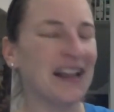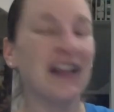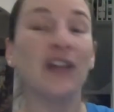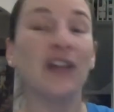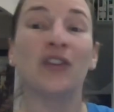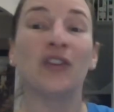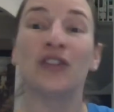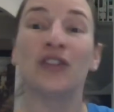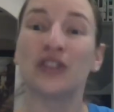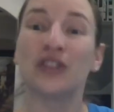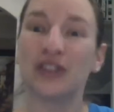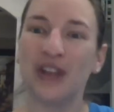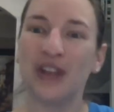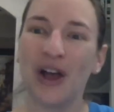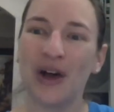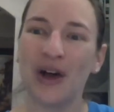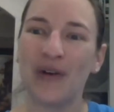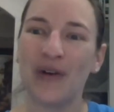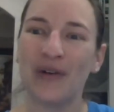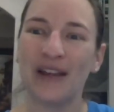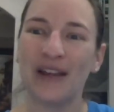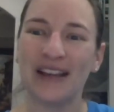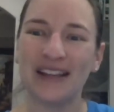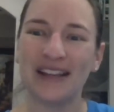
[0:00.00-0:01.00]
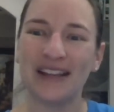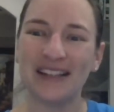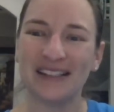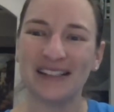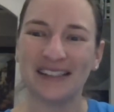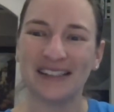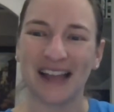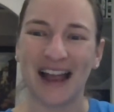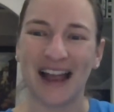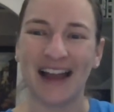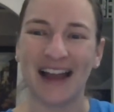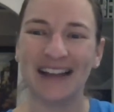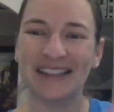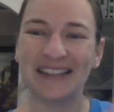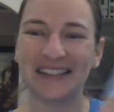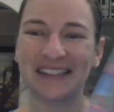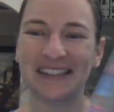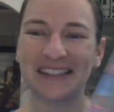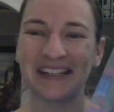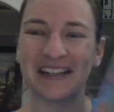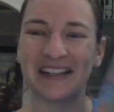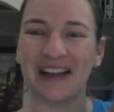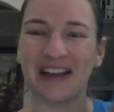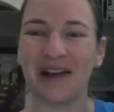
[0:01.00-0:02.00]
So he decides
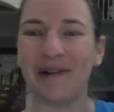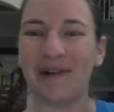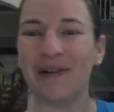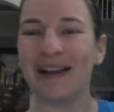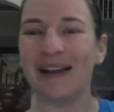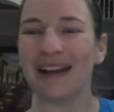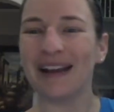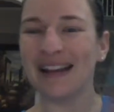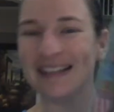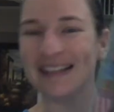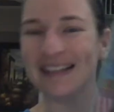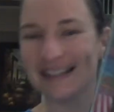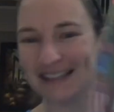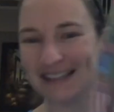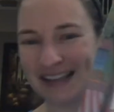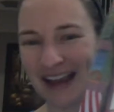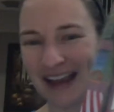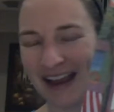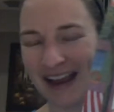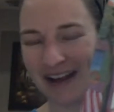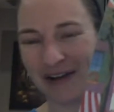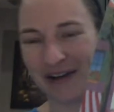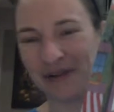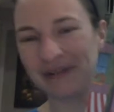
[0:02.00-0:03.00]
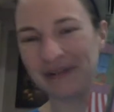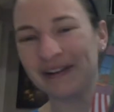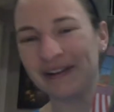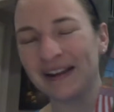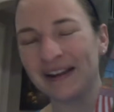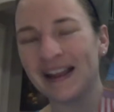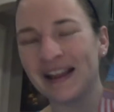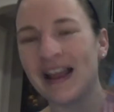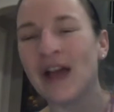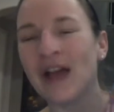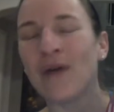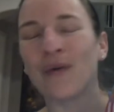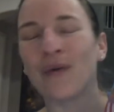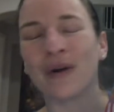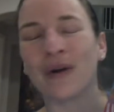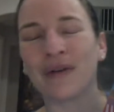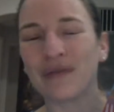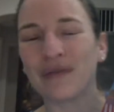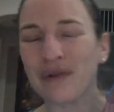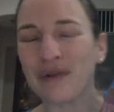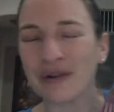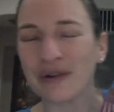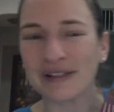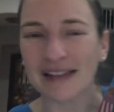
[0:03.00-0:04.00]
to go into town, where,
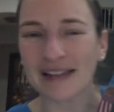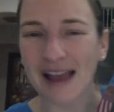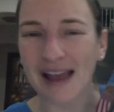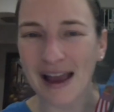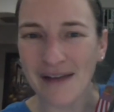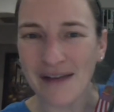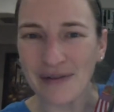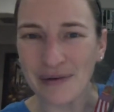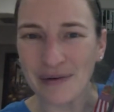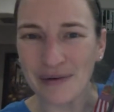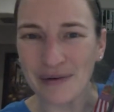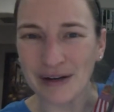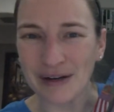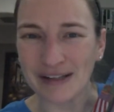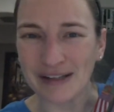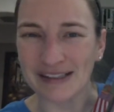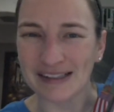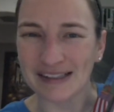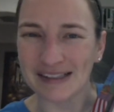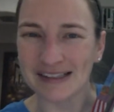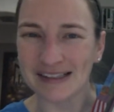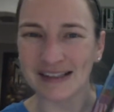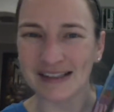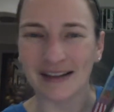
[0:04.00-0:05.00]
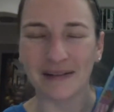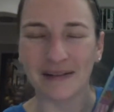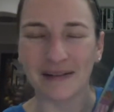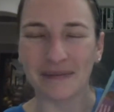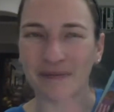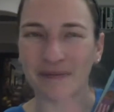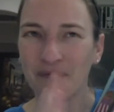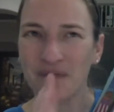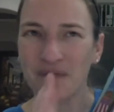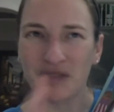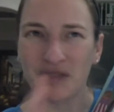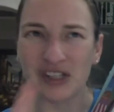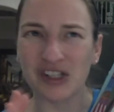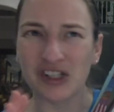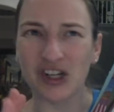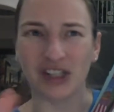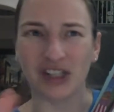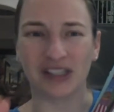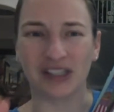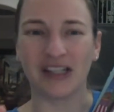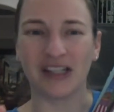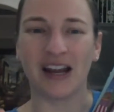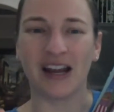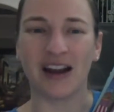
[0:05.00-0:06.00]
of course, everyone is
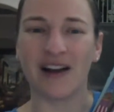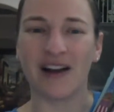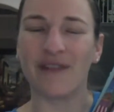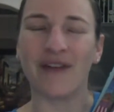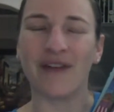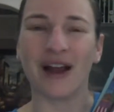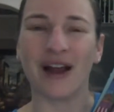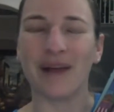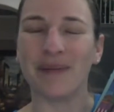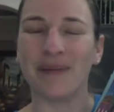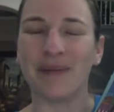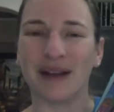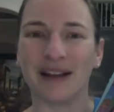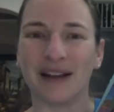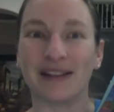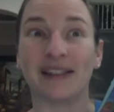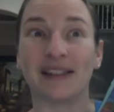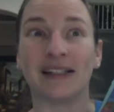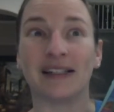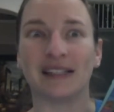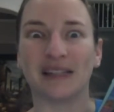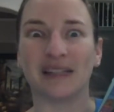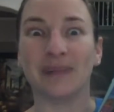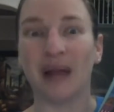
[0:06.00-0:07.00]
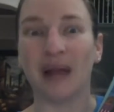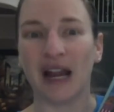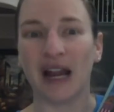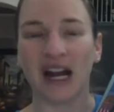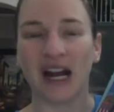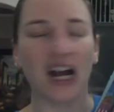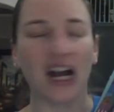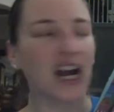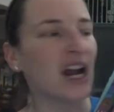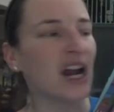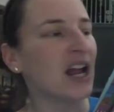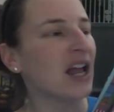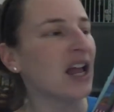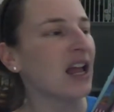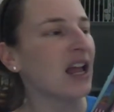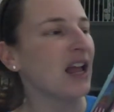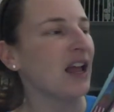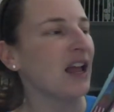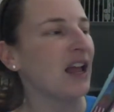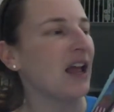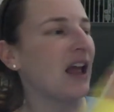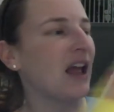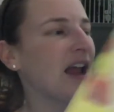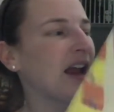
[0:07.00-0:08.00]
just terrified because it's a bear.
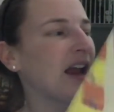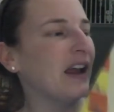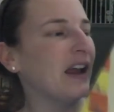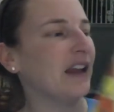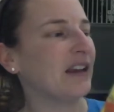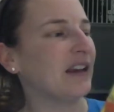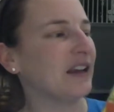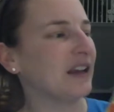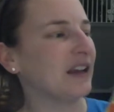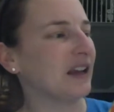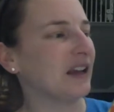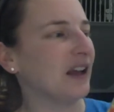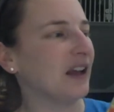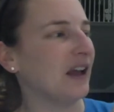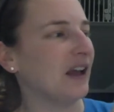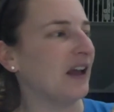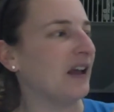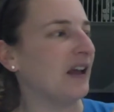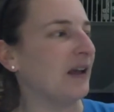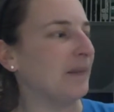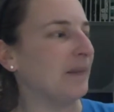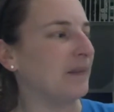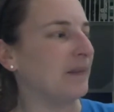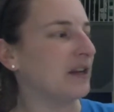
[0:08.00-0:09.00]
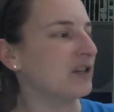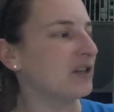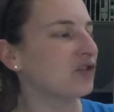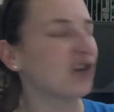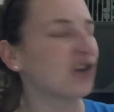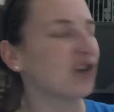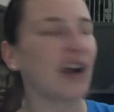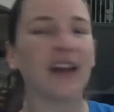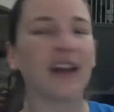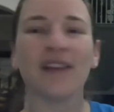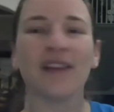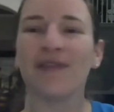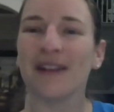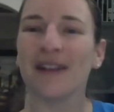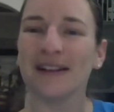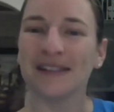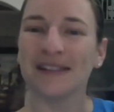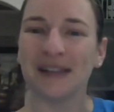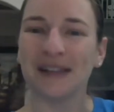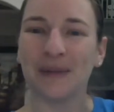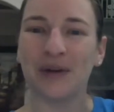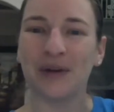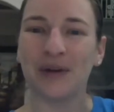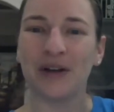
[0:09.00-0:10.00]
And he's trying to
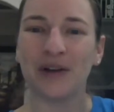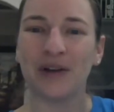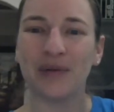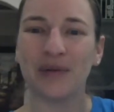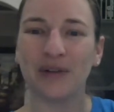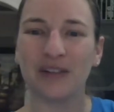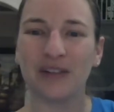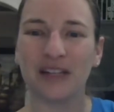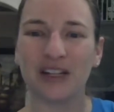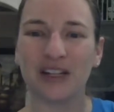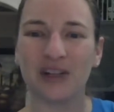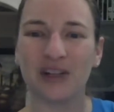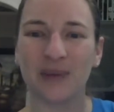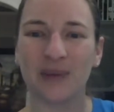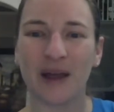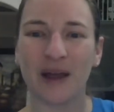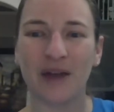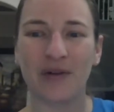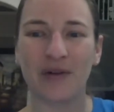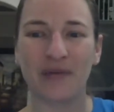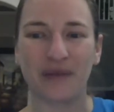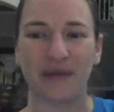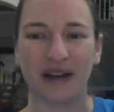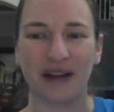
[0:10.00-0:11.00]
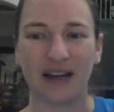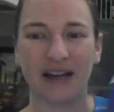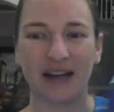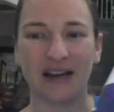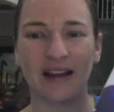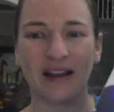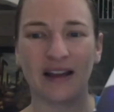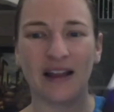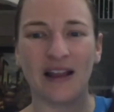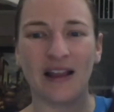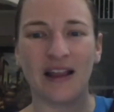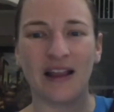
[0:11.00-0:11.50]
find someone who will teach him how to read.